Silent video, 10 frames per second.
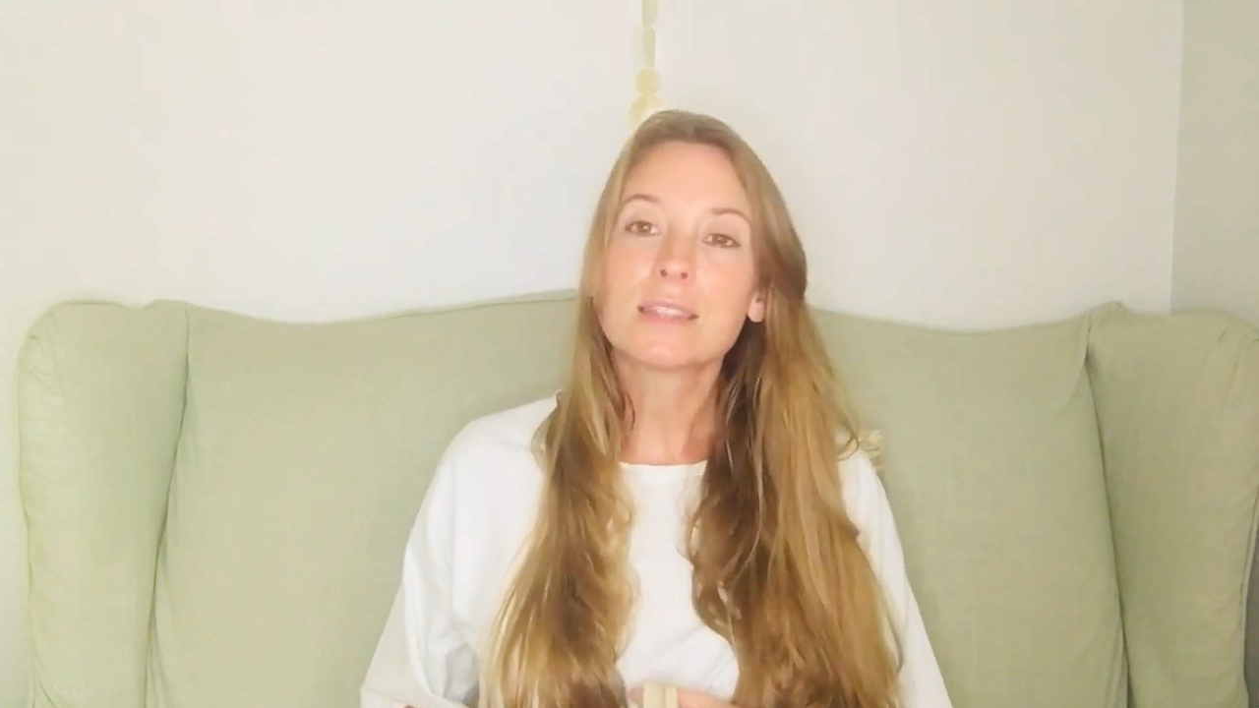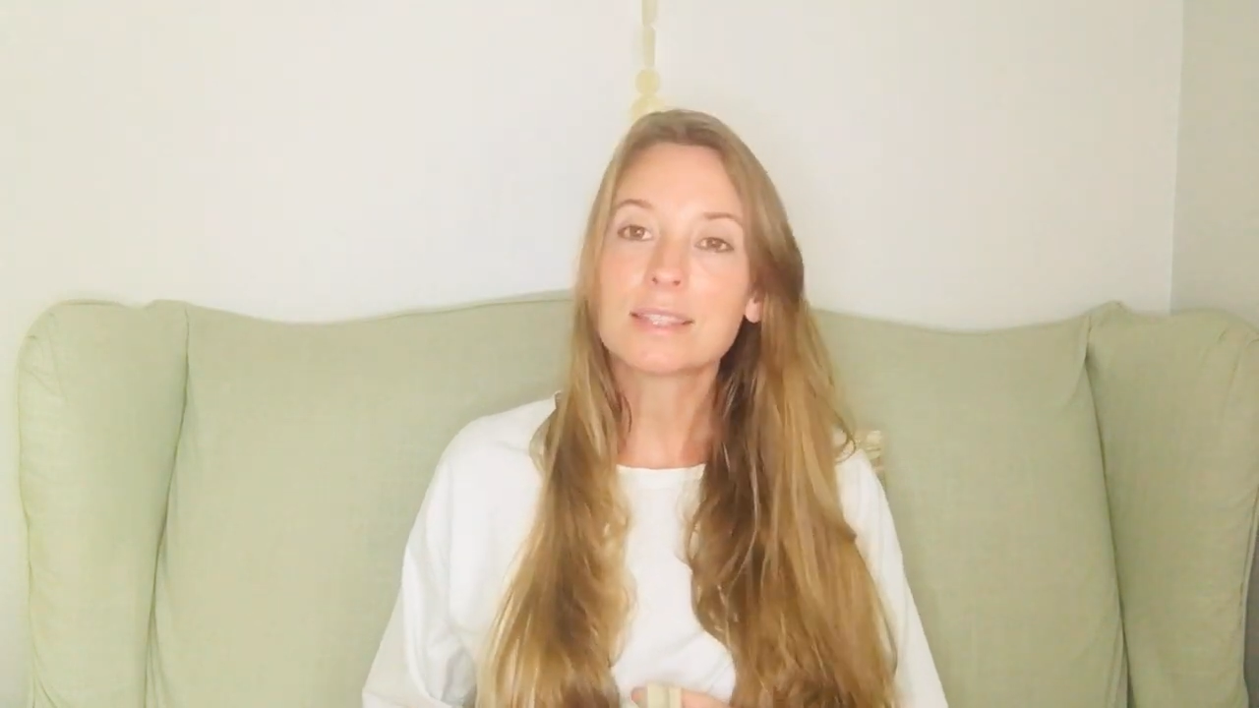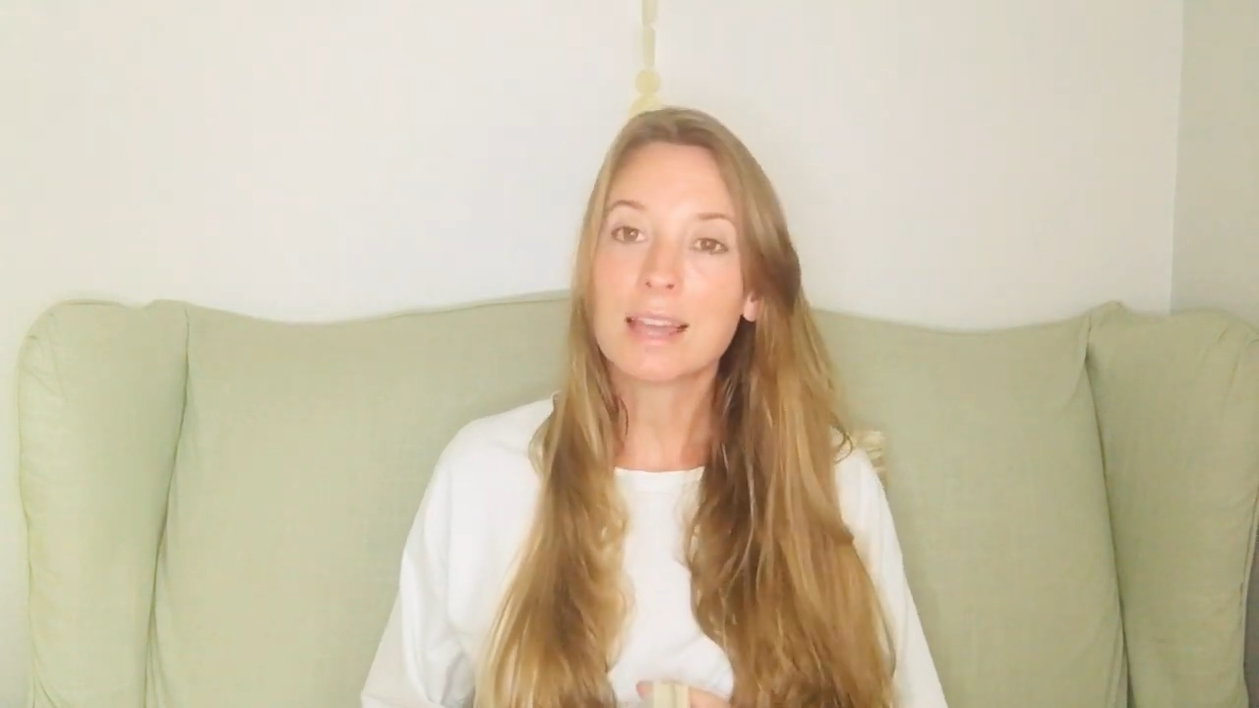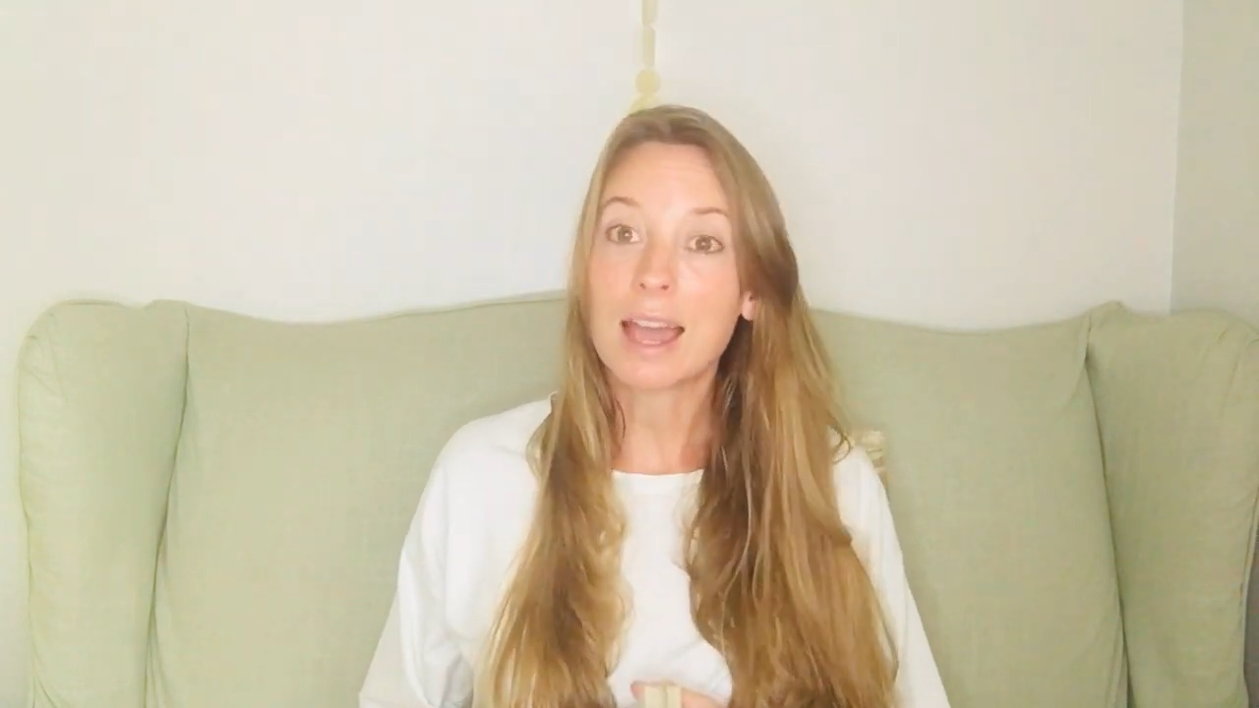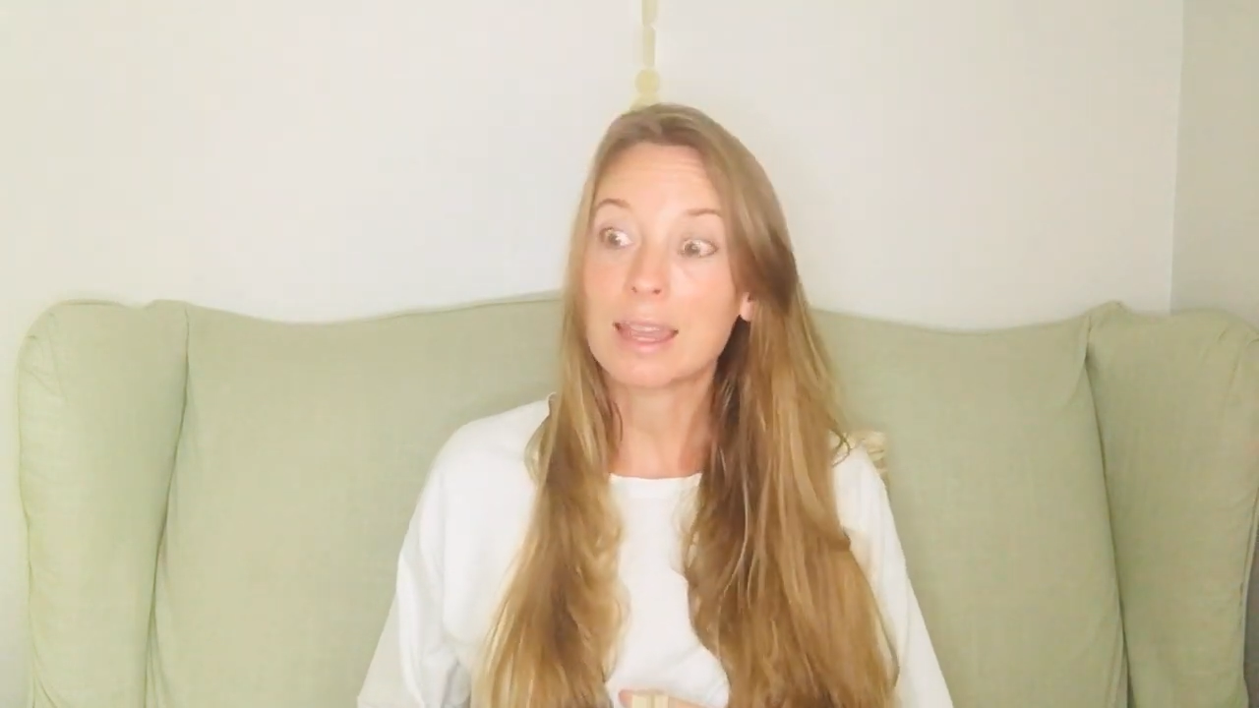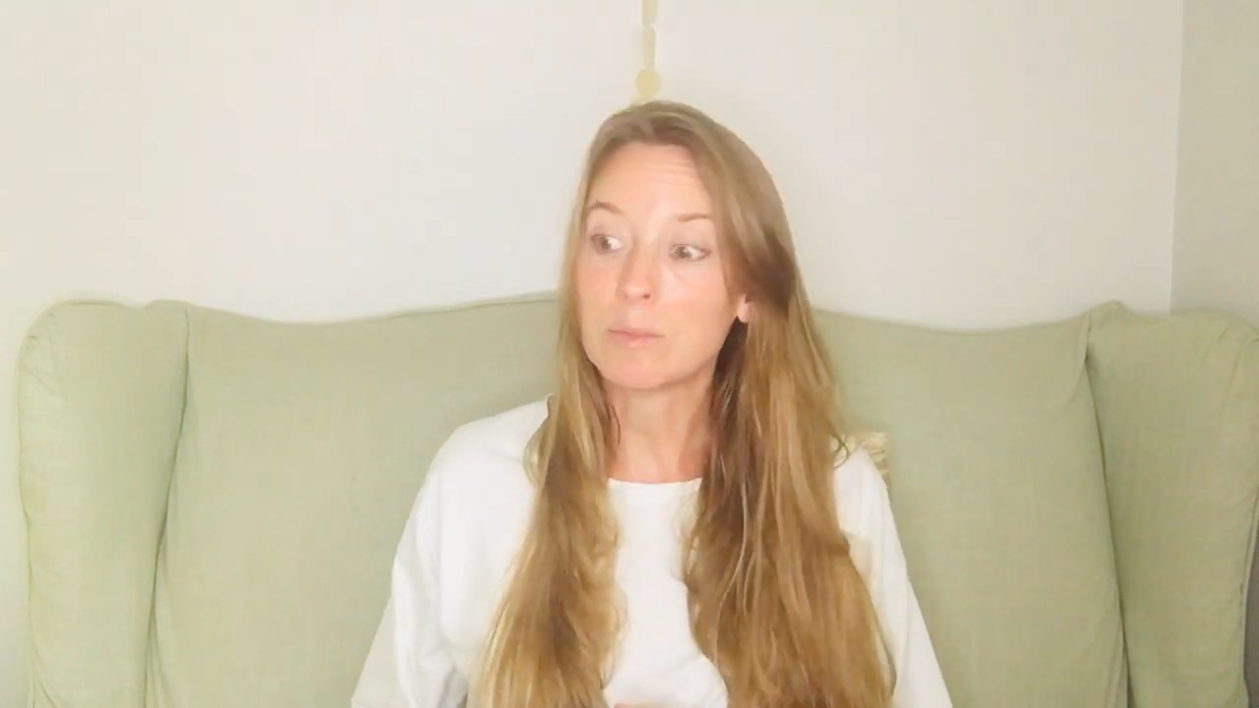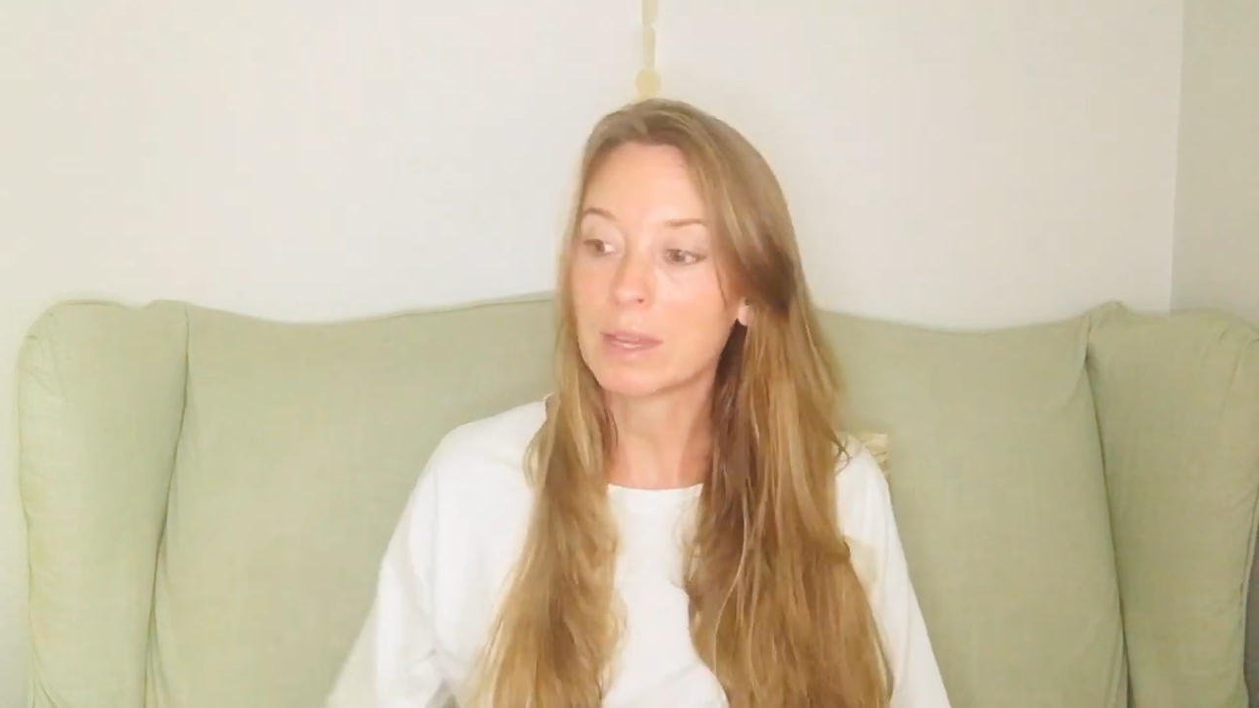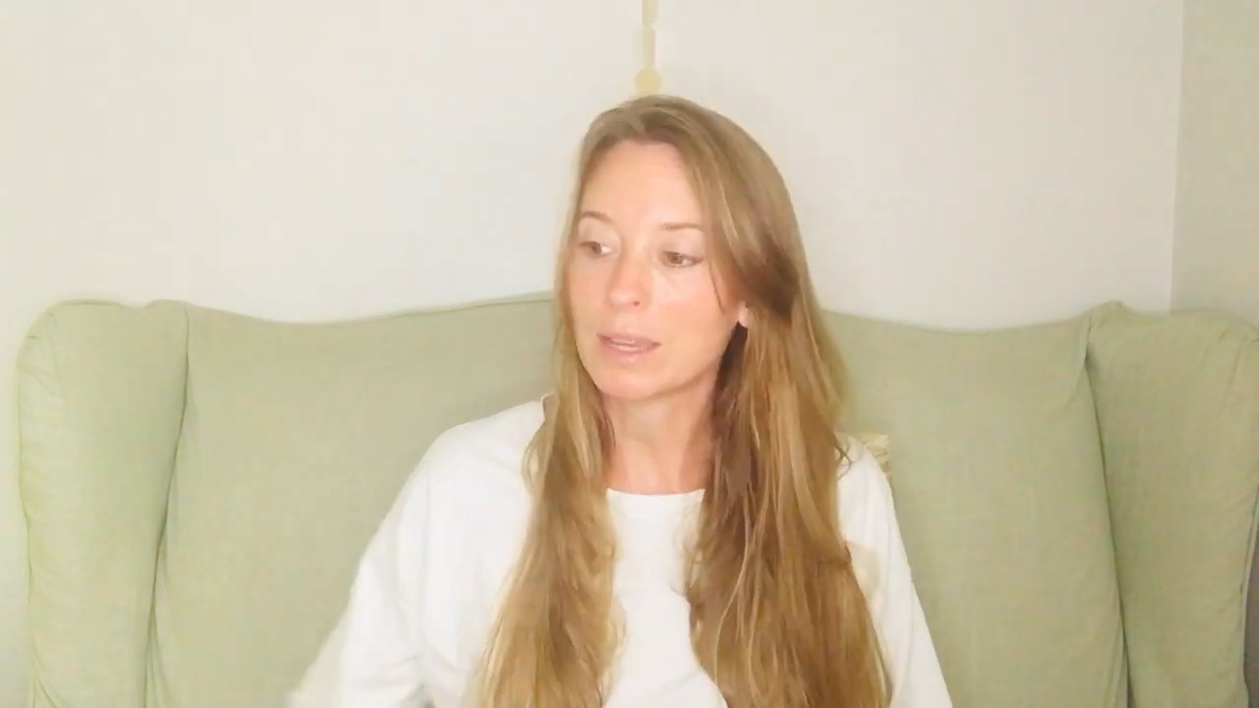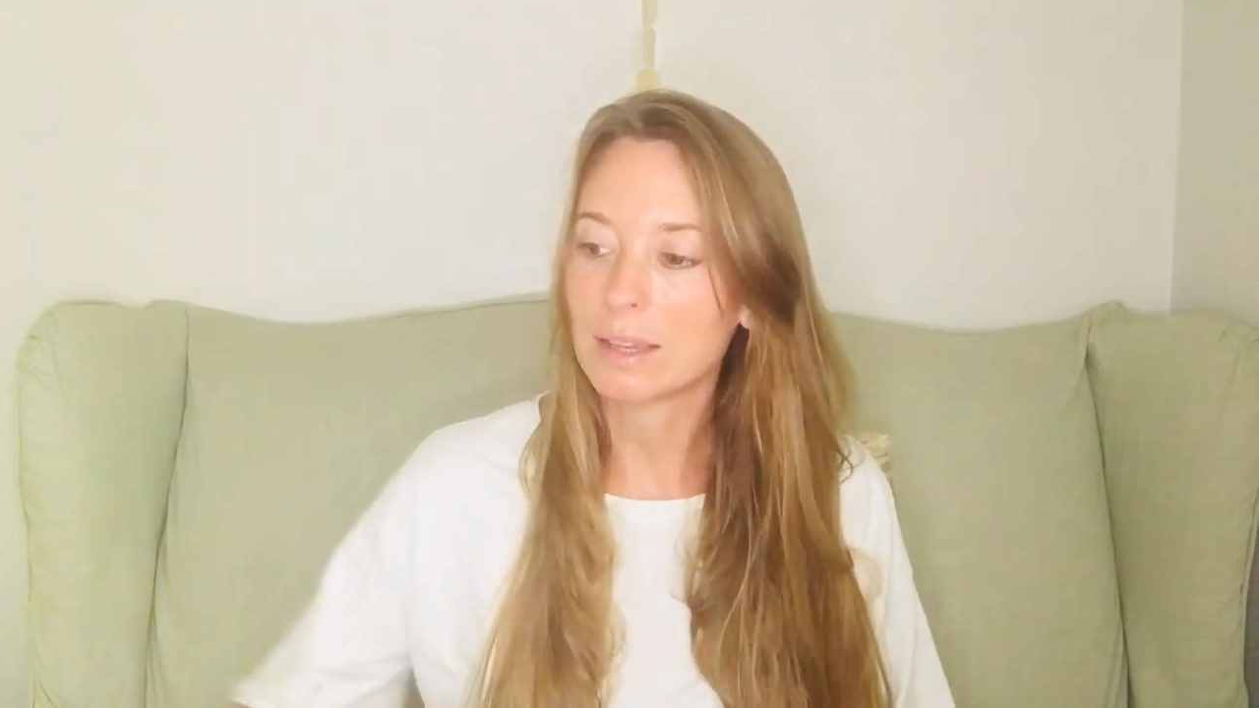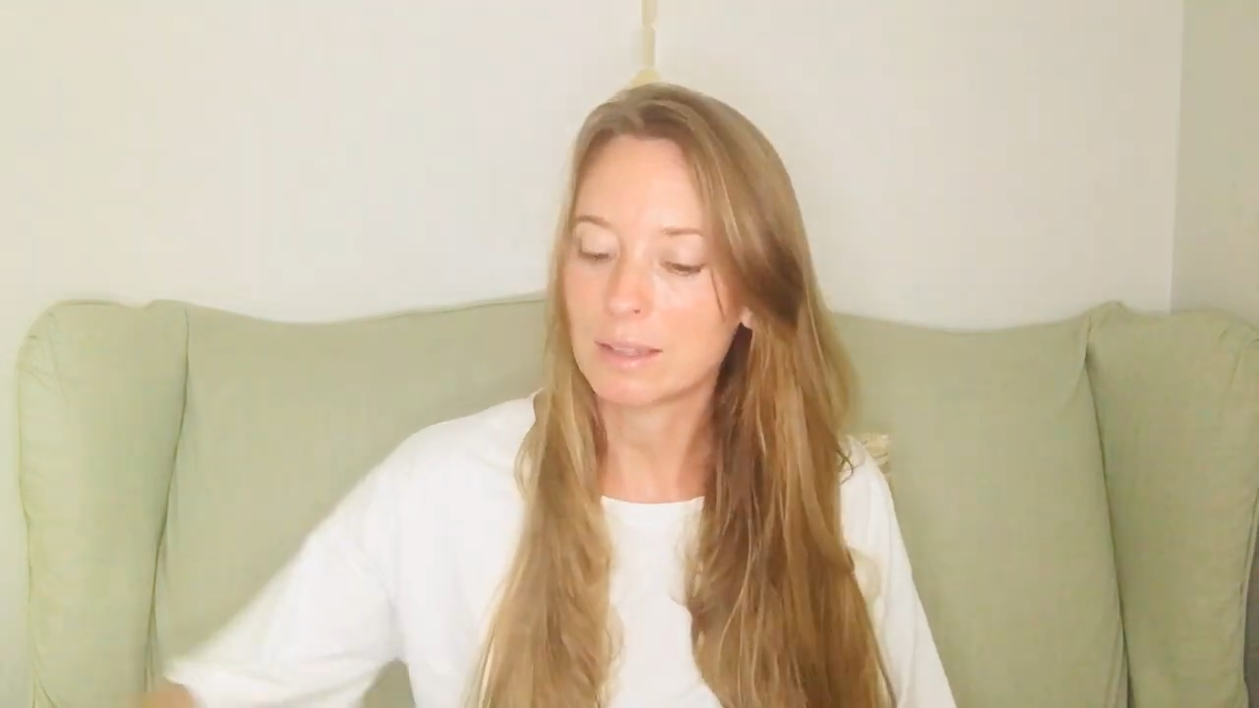the
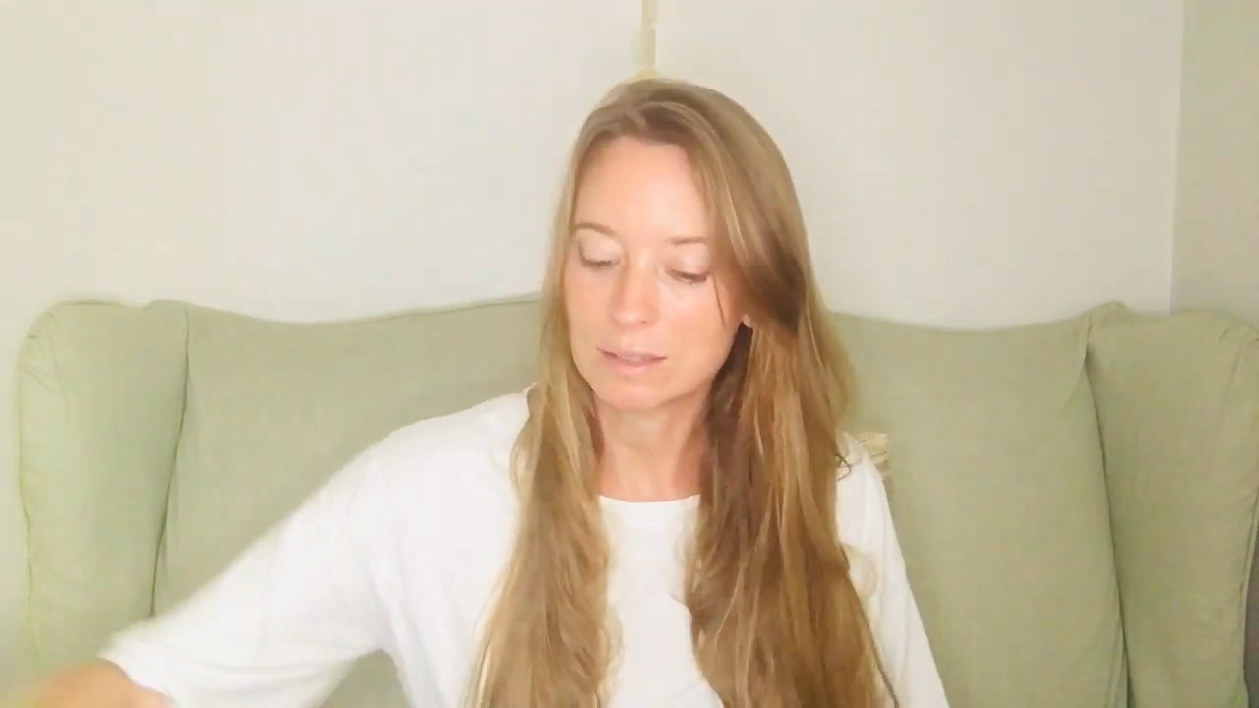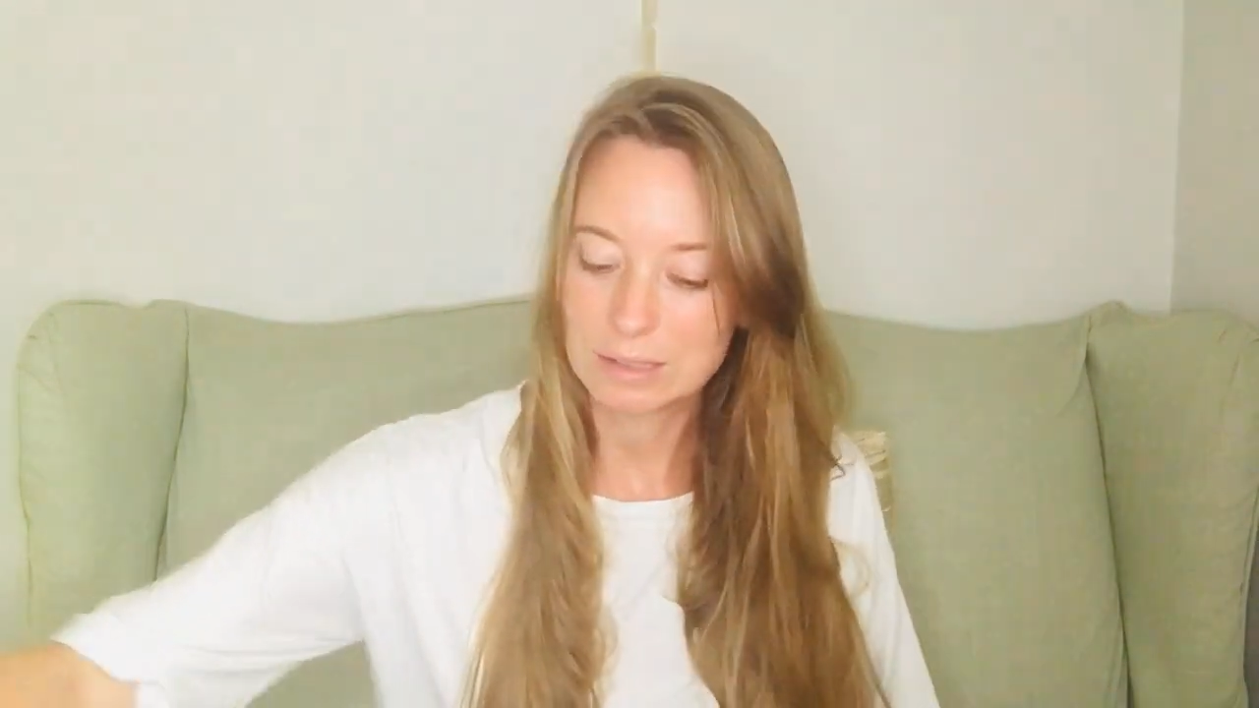timing.